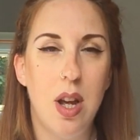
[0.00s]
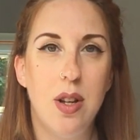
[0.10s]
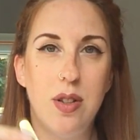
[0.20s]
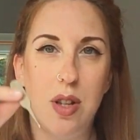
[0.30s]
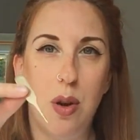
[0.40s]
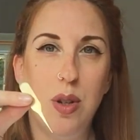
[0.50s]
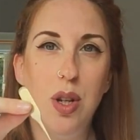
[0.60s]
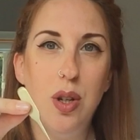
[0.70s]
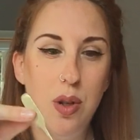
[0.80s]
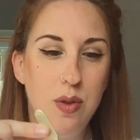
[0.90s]
So you
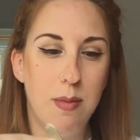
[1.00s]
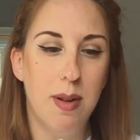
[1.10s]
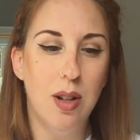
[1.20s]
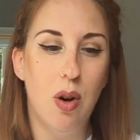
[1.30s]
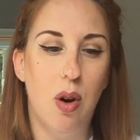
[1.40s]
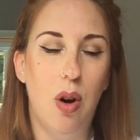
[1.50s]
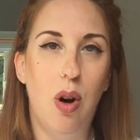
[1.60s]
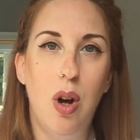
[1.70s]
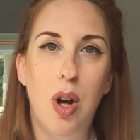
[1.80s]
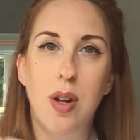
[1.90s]
use a
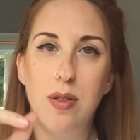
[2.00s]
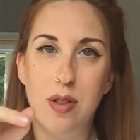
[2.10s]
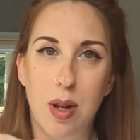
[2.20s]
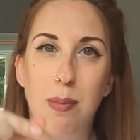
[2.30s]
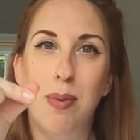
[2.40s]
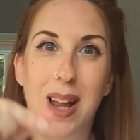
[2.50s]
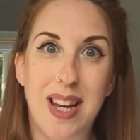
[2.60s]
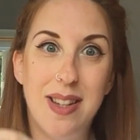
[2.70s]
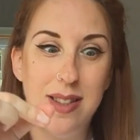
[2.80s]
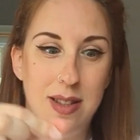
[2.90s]
malor to
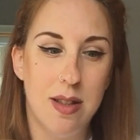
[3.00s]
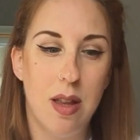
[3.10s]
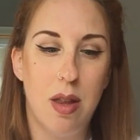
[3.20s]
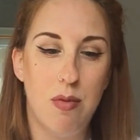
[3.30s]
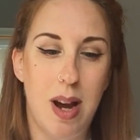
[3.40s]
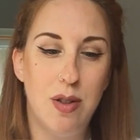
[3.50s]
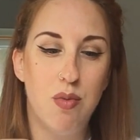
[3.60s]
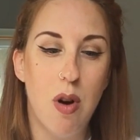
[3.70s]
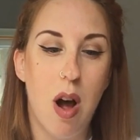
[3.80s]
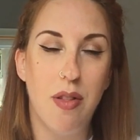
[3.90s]
place the thread
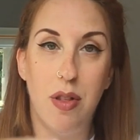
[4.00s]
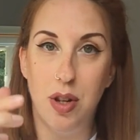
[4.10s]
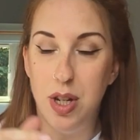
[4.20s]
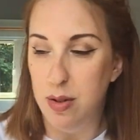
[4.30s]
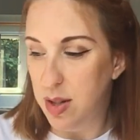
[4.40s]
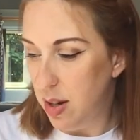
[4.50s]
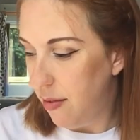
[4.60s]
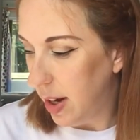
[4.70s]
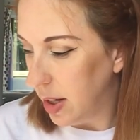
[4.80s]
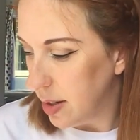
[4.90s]
rather than using your
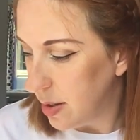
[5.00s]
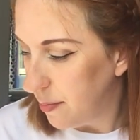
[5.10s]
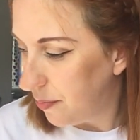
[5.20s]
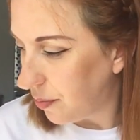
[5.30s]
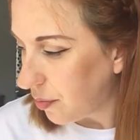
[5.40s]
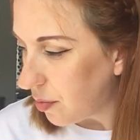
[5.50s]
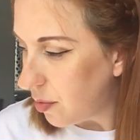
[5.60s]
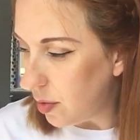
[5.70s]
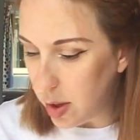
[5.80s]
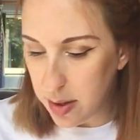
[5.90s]
fingers.
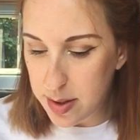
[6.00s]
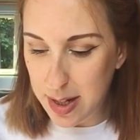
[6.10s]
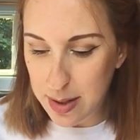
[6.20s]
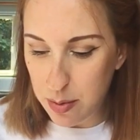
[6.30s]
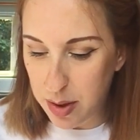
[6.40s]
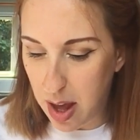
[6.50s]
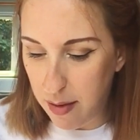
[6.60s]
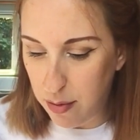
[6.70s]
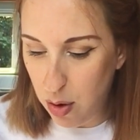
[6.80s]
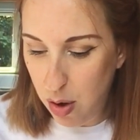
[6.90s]
So that's what they're
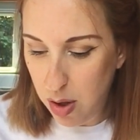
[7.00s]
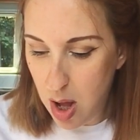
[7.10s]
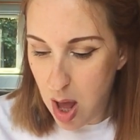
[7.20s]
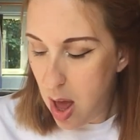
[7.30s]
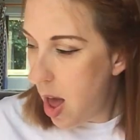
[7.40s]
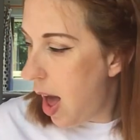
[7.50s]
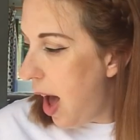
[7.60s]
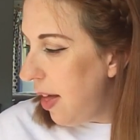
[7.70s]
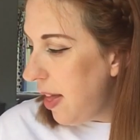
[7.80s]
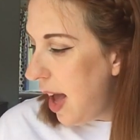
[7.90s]
for.
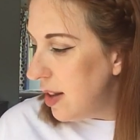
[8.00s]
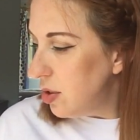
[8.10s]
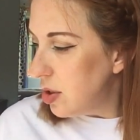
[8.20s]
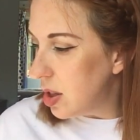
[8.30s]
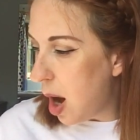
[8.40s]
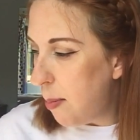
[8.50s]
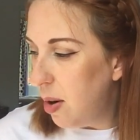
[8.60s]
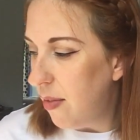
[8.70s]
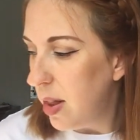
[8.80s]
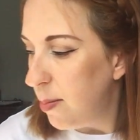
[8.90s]
And then just a couple
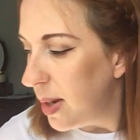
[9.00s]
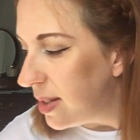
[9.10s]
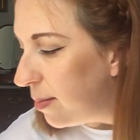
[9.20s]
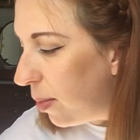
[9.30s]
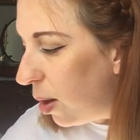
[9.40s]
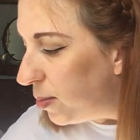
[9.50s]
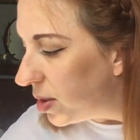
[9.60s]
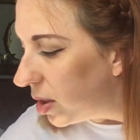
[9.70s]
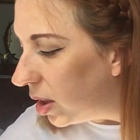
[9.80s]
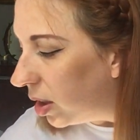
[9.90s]
of other bits and bobs.